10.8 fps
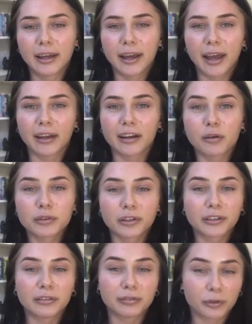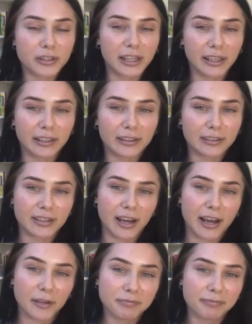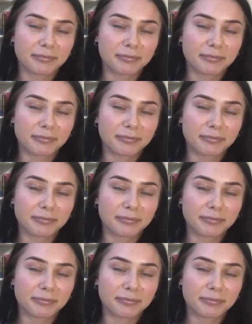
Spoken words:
and I was only 14 at the time.